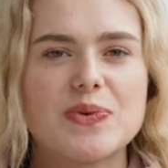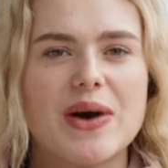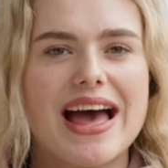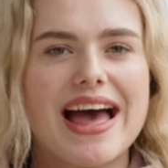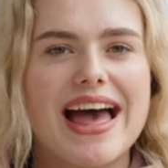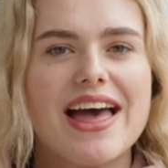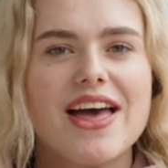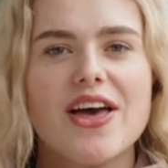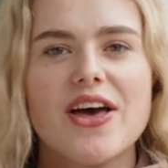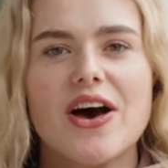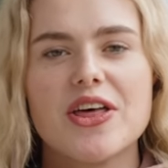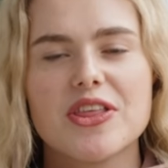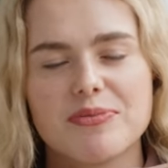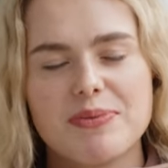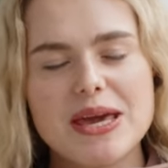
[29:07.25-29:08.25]
where
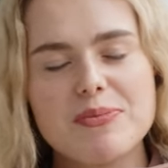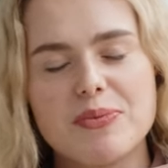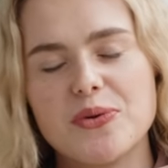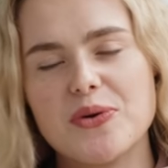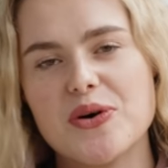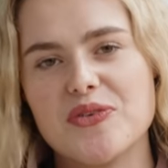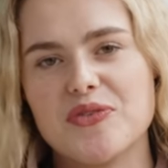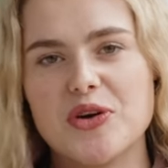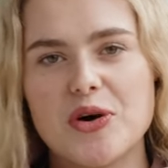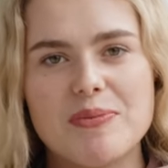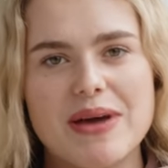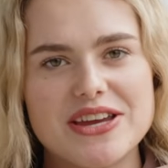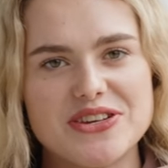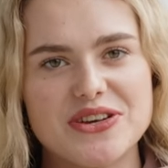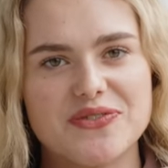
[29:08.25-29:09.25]
other people have not
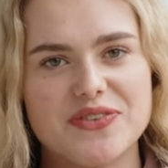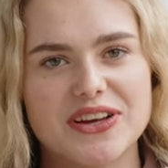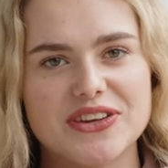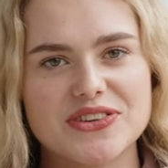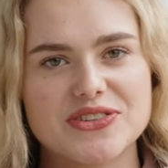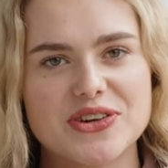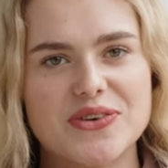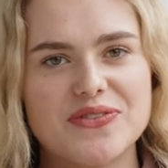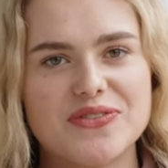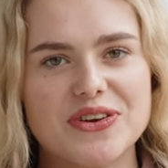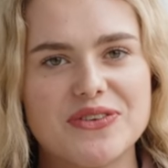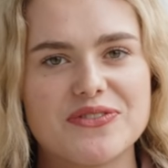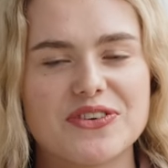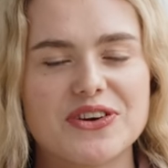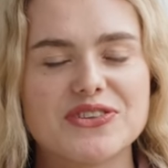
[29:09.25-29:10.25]
made you feel as
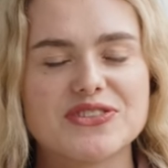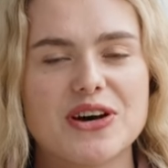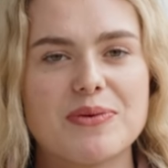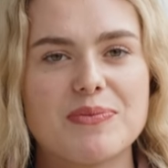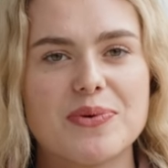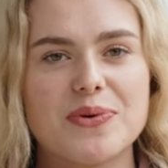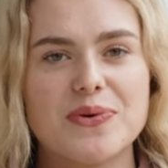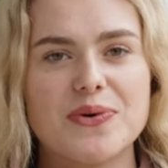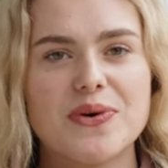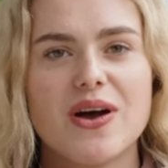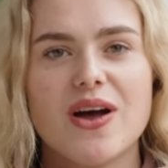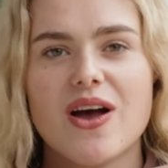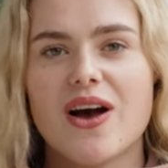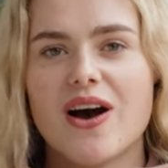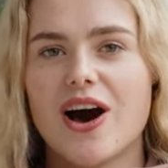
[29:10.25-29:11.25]
confident. For example,
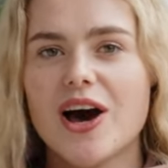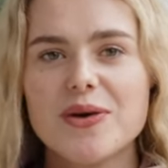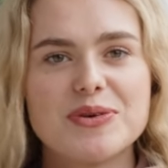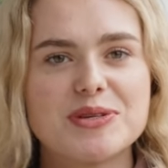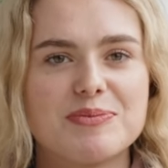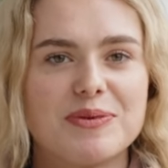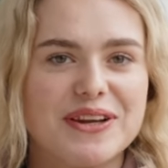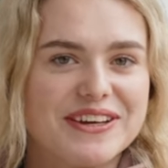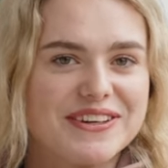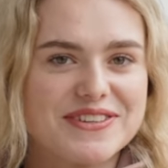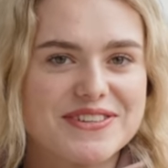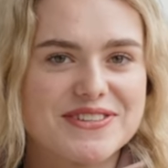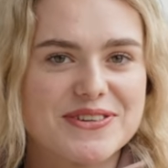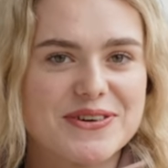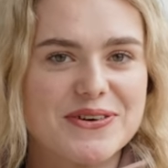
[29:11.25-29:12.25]
I was bullied
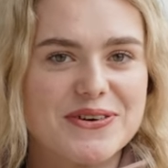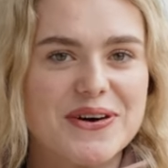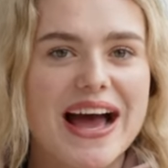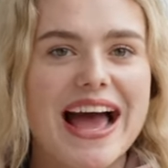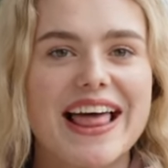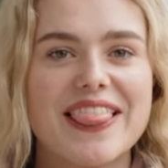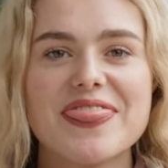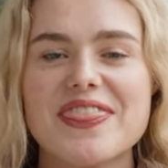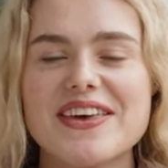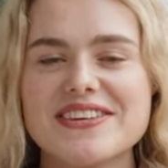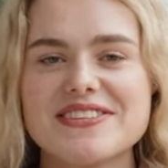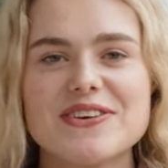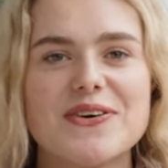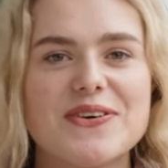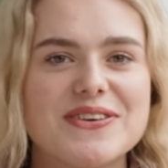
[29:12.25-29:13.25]
at school, and
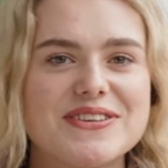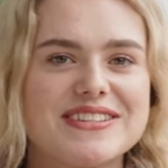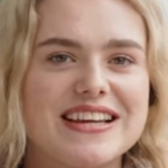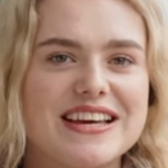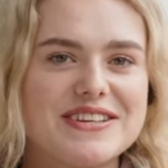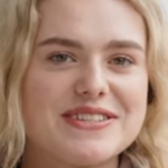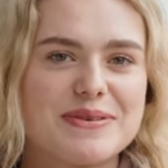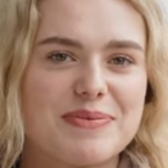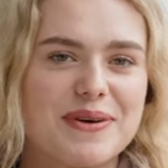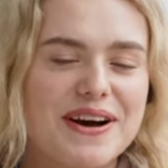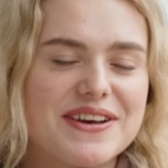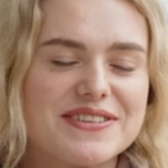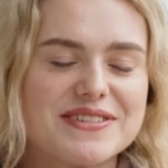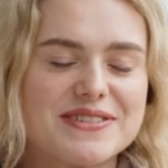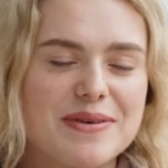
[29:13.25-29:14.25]
this honestly
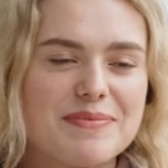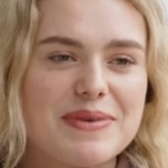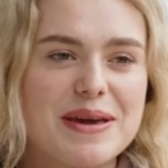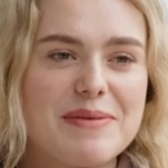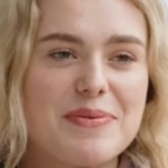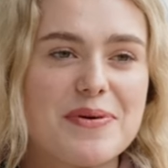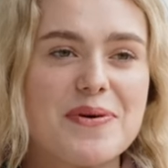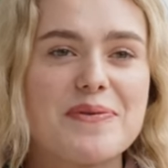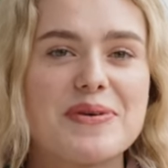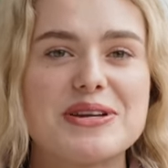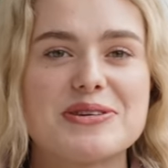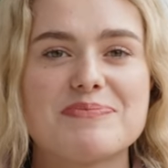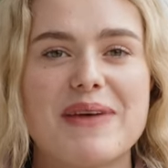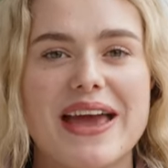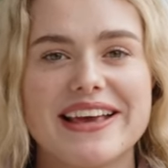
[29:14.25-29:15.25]
surprises some people,
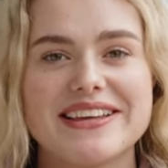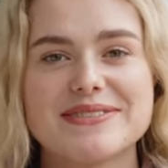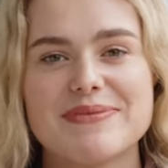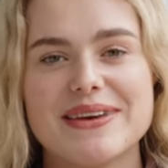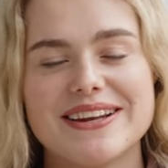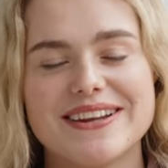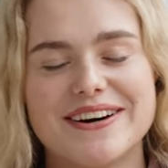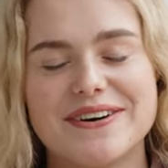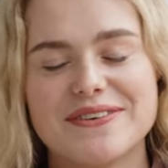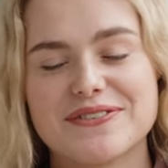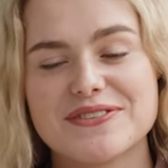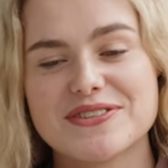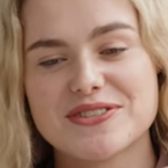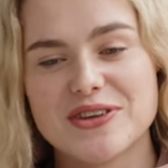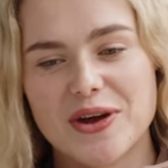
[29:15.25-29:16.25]
which makes me laugh
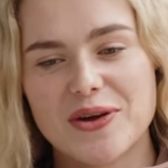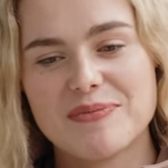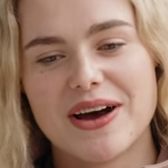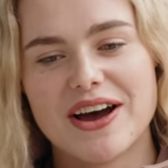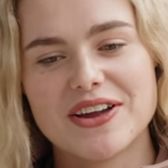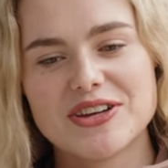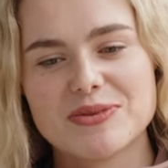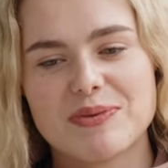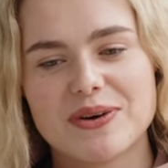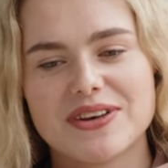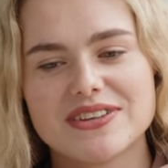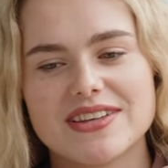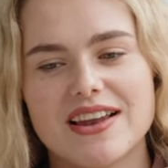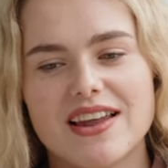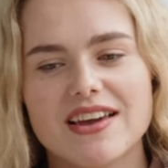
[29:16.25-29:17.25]
so much,
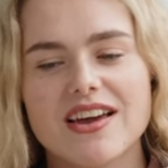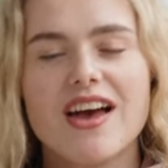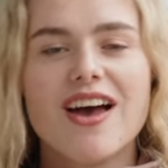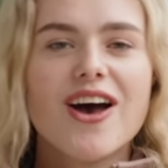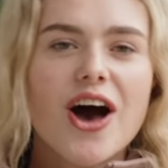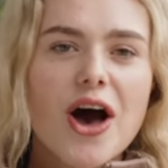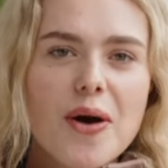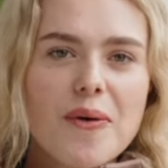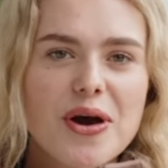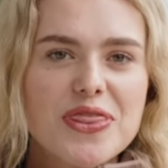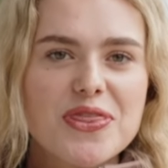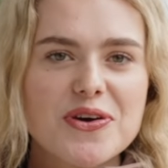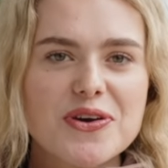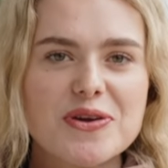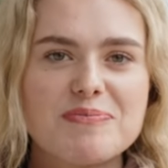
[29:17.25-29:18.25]
because they're like, oh, I
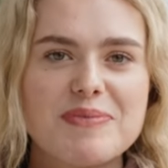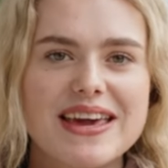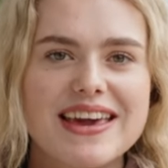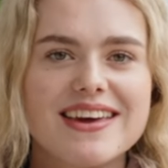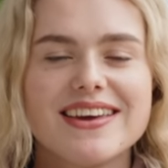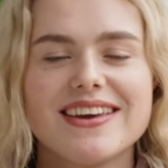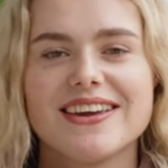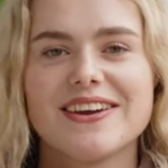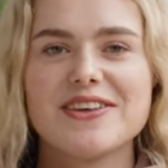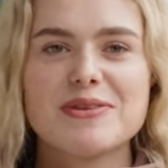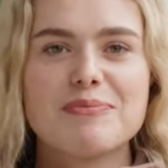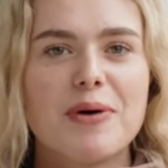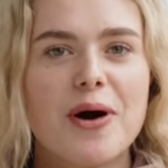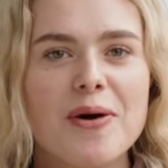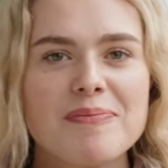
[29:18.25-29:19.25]
thought you'd be, you know,
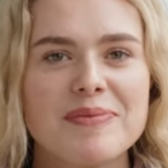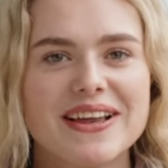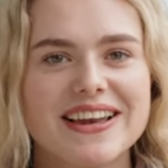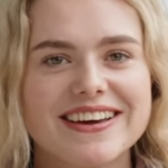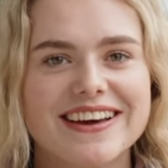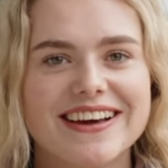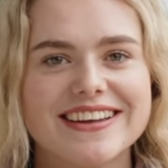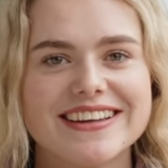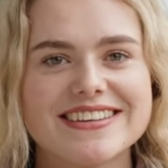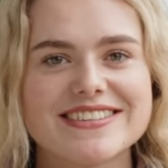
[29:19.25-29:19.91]
the popular girl at